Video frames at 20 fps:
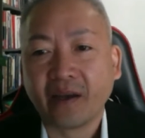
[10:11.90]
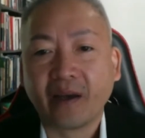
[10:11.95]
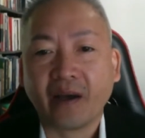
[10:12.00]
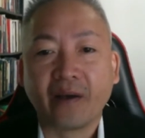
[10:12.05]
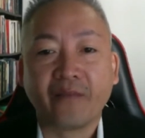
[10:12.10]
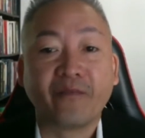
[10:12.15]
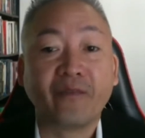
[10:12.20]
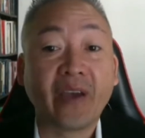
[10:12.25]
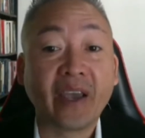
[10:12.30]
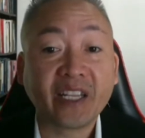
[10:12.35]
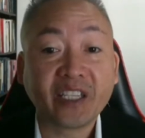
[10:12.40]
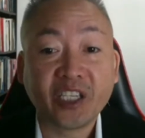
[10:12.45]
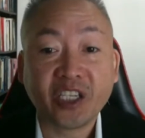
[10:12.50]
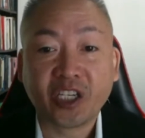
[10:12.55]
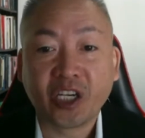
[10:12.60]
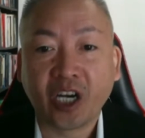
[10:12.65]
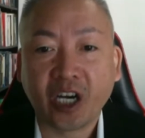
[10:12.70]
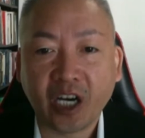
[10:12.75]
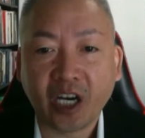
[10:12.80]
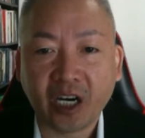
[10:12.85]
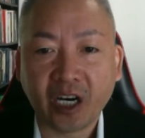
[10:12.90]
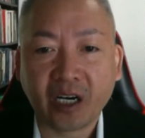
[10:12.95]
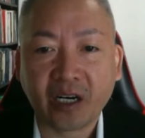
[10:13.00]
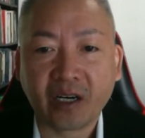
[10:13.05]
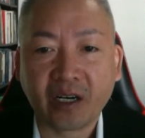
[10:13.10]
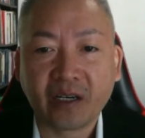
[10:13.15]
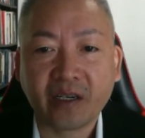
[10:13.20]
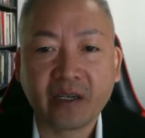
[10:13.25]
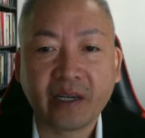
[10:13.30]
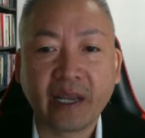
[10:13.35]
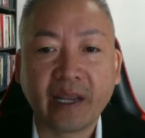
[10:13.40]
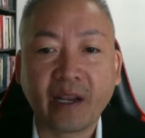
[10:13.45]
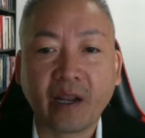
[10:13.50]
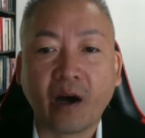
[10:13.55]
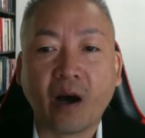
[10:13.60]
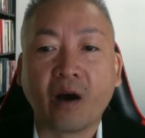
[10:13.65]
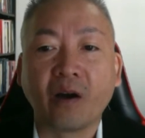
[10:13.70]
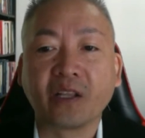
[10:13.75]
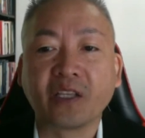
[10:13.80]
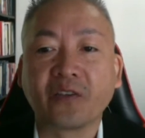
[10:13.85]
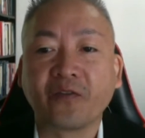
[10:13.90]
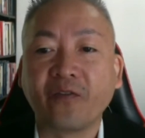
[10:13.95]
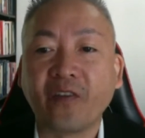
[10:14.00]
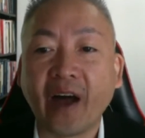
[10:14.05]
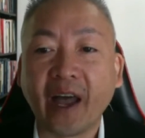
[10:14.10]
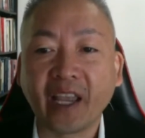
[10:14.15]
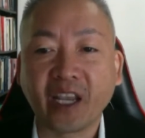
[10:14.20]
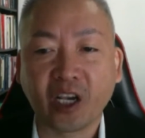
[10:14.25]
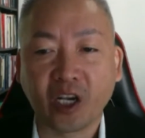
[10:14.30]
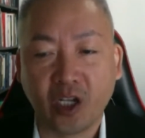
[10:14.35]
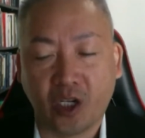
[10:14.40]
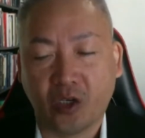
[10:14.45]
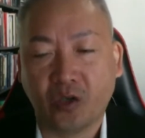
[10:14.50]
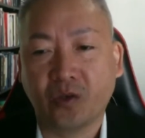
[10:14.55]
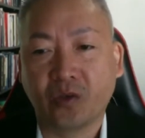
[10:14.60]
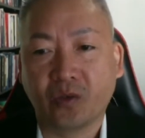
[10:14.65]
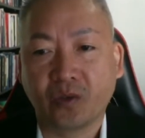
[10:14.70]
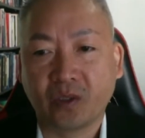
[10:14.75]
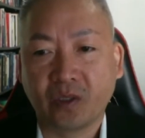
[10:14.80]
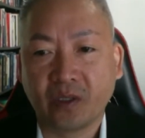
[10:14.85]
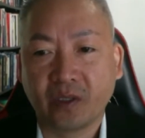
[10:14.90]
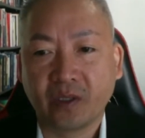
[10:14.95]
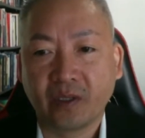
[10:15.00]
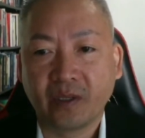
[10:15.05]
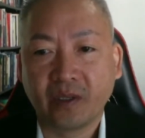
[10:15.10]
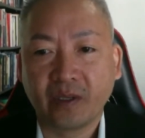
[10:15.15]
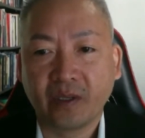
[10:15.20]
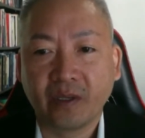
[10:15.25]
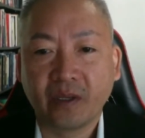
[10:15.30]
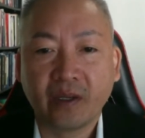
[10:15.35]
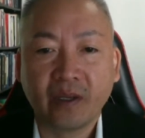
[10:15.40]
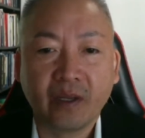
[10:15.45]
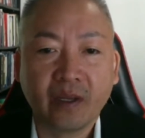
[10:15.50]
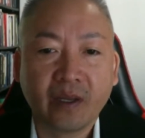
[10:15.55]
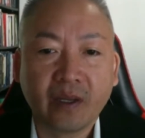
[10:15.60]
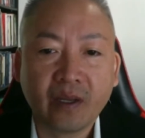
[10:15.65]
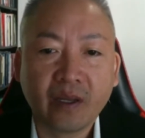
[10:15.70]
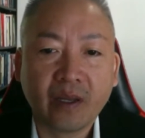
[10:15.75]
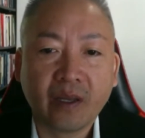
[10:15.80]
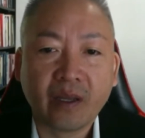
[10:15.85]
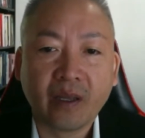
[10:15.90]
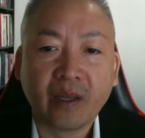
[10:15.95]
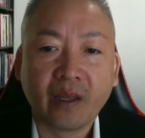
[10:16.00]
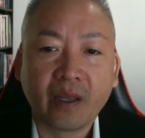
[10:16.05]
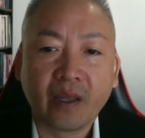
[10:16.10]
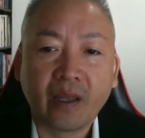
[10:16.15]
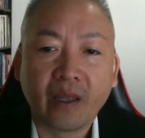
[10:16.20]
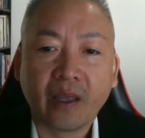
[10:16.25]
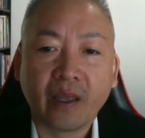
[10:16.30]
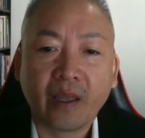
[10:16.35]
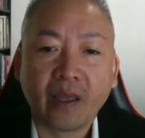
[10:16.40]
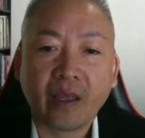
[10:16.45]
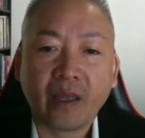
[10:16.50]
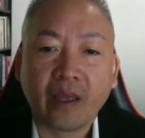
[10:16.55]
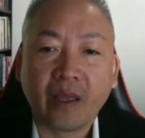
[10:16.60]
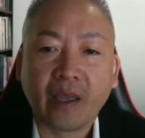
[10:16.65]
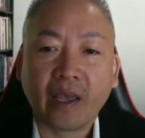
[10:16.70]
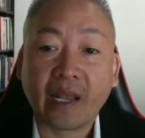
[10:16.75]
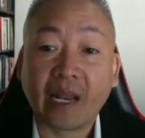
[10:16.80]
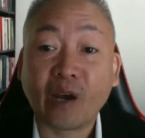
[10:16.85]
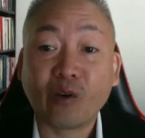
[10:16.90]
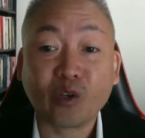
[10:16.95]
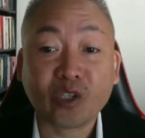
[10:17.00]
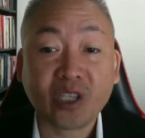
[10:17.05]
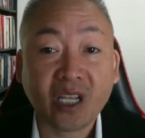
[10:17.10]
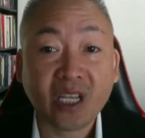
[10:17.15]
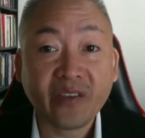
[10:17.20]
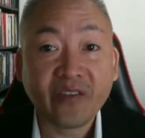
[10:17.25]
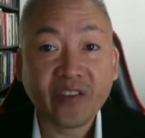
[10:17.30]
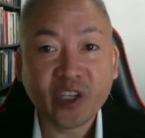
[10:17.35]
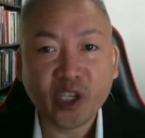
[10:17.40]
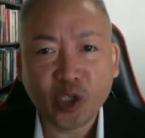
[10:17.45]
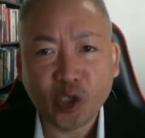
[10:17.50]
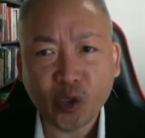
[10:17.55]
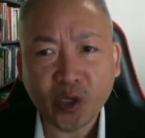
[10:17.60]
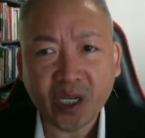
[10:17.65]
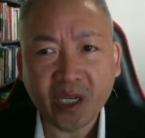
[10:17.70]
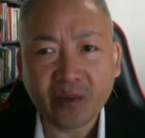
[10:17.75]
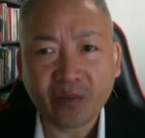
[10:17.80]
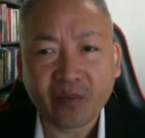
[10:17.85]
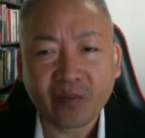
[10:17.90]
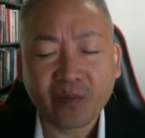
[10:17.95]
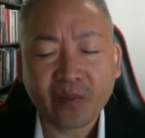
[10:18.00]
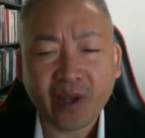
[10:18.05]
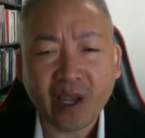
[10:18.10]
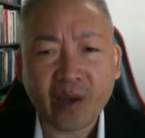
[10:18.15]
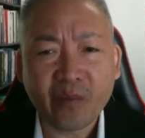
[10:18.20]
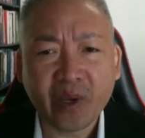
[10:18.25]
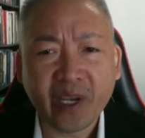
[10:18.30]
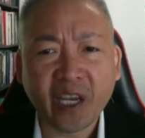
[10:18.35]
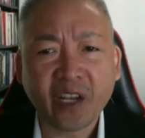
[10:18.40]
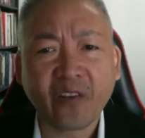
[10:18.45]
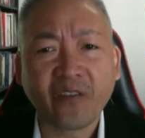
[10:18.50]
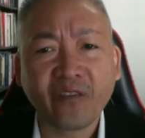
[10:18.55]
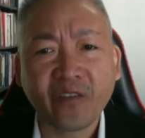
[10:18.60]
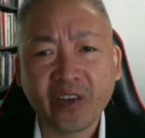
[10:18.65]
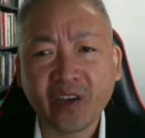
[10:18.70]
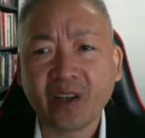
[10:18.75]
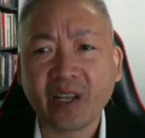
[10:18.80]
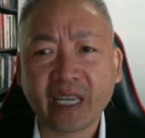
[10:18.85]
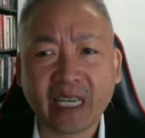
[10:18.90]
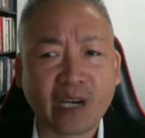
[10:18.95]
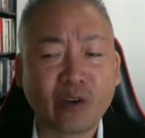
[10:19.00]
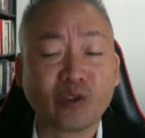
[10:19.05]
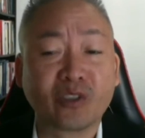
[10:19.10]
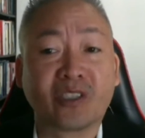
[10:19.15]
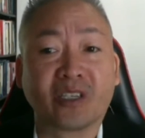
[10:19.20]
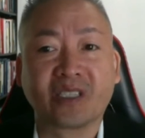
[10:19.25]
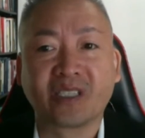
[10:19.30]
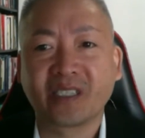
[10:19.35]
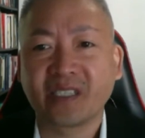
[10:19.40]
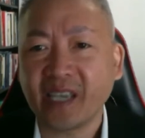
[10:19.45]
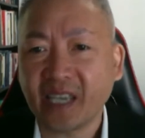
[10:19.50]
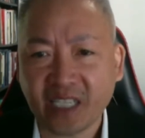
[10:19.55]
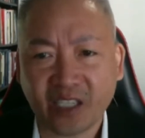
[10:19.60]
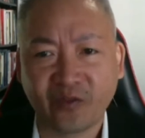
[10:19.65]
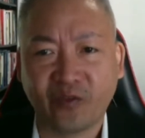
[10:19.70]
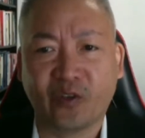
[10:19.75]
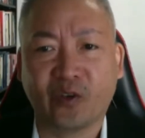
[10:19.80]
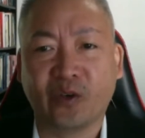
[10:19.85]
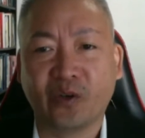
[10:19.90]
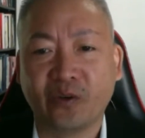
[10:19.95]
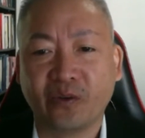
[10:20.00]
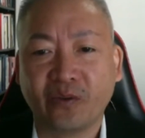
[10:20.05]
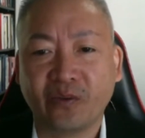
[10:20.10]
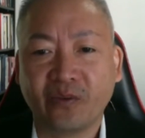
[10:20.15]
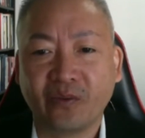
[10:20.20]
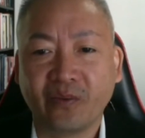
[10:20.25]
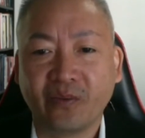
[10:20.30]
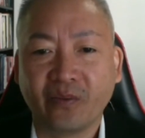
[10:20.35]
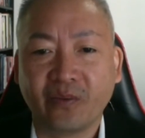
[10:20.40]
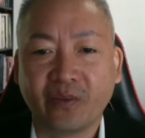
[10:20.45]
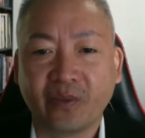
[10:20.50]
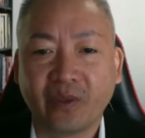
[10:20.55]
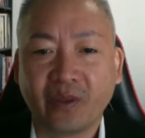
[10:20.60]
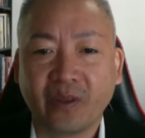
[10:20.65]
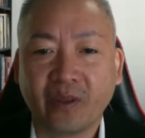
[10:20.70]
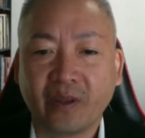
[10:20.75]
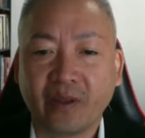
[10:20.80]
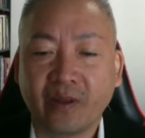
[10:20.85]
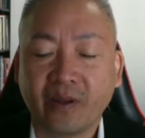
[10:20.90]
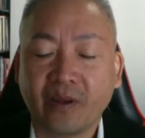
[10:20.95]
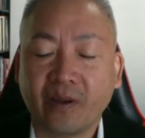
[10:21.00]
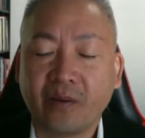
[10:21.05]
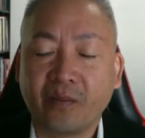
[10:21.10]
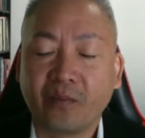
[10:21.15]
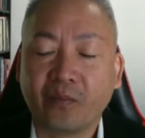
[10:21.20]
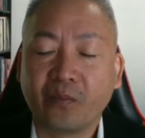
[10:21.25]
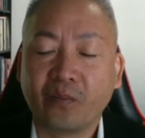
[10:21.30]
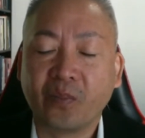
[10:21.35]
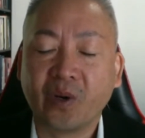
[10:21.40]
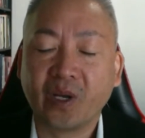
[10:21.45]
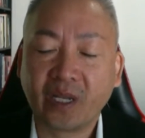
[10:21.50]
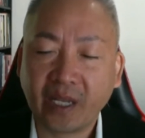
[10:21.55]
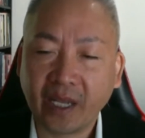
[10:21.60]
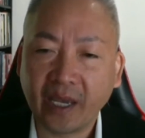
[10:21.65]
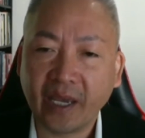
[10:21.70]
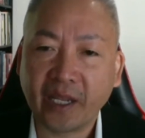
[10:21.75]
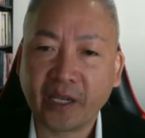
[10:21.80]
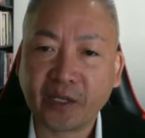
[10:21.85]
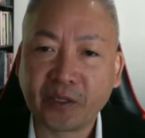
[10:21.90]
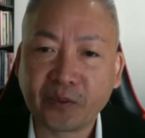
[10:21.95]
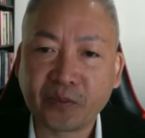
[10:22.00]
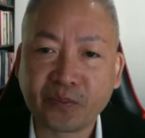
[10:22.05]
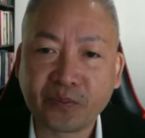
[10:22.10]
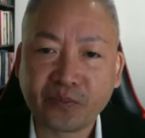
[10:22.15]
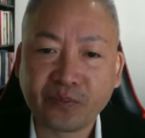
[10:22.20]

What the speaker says: a fancy car, and all this fine clothes. And I was living the dream. I began to feel like I was successful. But then